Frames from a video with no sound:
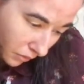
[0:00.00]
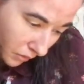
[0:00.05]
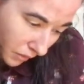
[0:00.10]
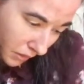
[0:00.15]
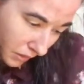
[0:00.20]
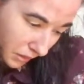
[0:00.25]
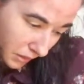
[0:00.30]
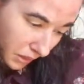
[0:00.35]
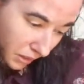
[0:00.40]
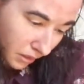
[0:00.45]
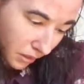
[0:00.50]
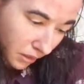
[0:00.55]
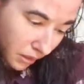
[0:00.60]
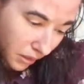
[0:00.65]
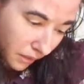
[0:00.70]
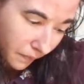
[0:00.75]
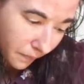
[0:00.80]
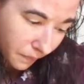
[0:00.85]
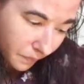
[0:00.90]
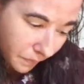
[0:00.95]
Where's the other
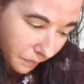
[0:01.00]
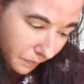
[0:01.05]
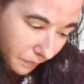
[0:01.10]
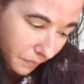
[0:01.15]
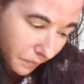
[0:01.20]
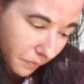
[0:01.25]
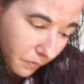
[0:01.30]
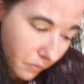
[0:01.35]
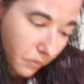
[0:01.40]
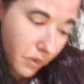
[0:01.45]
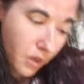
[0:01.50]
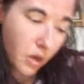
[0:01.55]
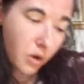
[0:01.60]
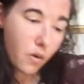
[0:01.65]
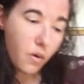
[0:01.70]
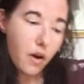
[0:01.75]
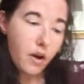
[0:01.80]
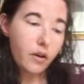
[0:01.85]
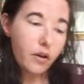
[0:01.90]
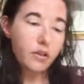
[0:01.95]
thing?
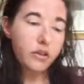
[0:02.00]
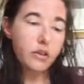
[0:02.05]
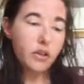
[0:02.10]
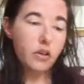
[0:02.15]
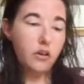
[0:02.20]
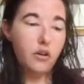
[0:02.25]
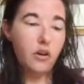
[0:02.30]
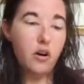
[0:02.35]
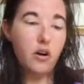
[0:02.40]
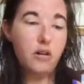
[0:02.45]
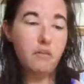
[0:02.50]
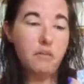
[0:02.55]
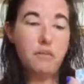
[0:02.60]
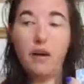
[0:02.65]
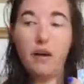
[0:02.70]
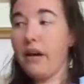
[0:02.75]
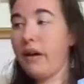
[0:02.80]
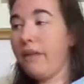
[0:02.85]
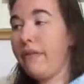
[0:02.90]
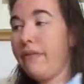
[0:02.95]
Oh, I also got
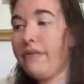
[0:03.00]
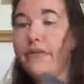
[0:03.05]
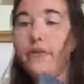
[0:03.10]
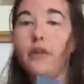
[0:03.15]
my